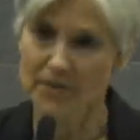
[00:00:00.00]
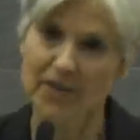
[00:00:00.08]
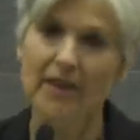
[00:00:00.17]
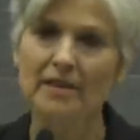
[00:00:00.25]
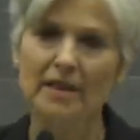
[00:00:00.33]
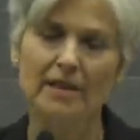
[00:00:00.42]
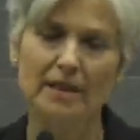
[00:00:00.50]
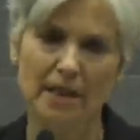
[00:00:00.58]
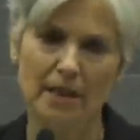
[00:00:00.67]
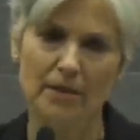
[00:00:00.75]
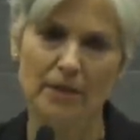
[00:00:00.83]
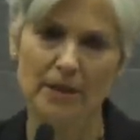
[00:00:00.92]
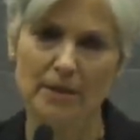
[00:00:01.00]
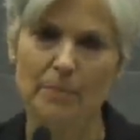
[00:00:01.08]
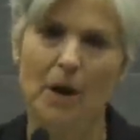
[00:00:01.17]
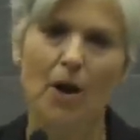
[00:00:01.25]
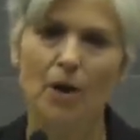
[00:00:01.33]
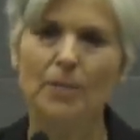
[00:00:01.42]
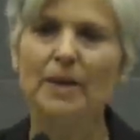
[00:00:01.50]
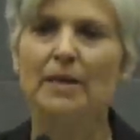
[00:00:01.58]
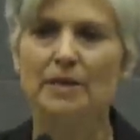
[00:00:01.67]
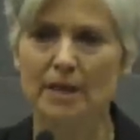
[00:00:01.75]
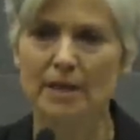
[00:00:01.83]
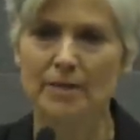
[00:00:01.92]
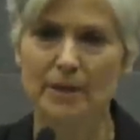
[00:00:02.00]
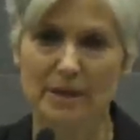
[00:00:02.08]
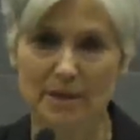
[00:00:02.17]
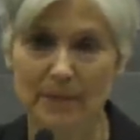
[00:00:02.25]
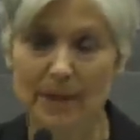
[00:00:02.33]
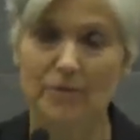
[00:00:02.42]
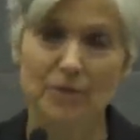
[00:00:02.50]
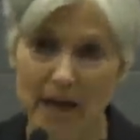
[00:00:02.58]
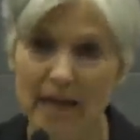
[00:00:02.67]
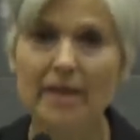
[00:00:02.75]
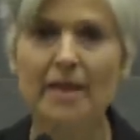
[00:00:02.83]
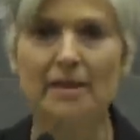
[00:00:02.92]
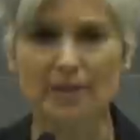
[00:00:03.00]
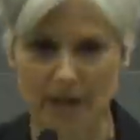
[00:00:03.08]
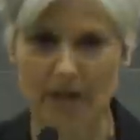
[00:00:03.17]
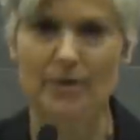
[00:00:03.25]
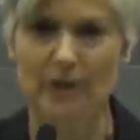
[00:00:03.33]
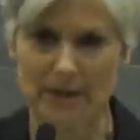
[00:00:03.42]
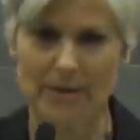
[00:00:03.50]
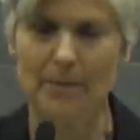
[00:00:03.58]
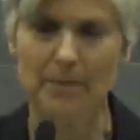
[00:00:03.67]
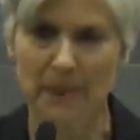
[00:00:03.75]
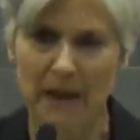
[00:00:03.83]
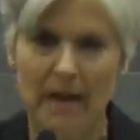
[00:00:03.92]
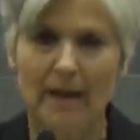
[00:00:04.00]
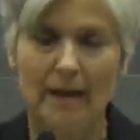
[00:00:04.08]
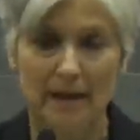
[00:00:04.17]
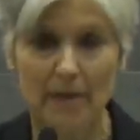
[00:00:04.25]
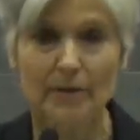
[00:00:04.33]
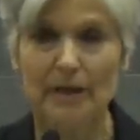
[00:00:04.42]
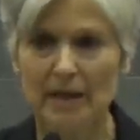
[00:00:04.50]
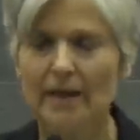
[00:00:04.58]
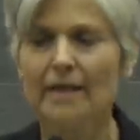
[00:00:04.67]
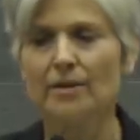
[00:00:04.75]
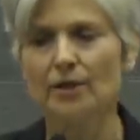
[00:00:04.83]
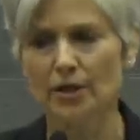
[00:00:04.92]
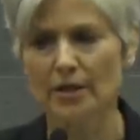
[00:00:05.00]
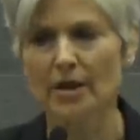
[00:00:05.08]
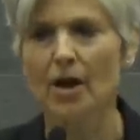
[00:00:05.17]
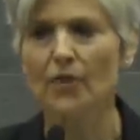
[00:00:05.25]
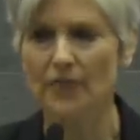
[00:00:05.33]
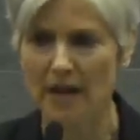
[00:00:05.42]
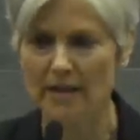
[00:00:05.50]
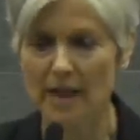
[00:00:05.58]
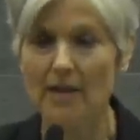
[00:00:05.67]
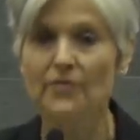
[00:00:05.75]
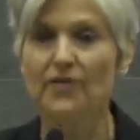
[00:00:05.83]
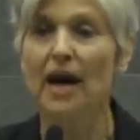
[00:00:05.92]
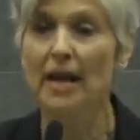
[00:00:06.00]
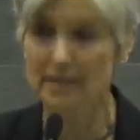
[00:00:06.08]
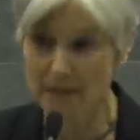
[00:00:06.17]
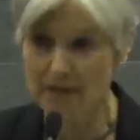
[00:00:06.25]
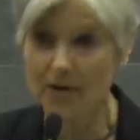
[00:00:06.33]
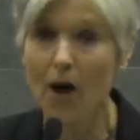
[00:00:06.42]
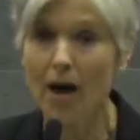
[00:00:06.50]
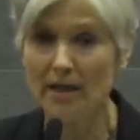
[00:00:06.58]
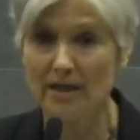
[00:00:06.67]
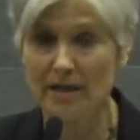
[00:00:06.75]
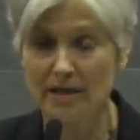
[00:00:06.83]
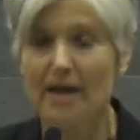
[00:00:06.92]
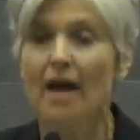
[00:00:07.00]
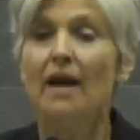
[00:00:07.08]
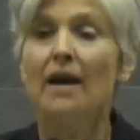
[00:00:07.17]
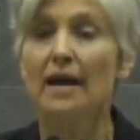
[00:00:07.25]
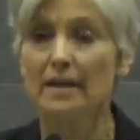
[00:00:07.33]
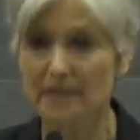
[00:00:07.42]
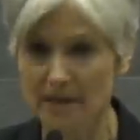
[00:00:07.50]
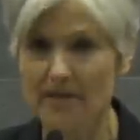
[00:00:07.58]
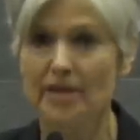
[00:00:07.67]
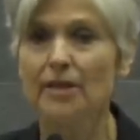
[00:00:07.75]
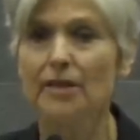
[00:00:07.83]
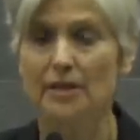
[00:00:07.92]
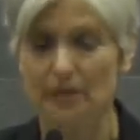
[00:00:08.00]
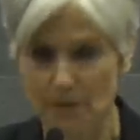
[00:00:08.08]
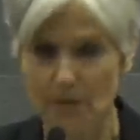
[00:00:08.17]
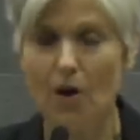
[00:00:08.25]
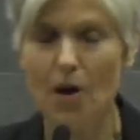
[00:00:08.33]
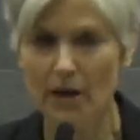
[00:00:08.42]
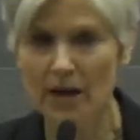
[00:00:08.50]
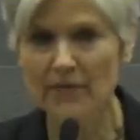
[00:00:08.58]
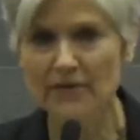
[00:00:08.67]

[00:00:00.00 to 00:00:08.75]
are funding terrorism, arming terrorism, and training terrorism. Hillary Clinton herself identified the Saudis as still, long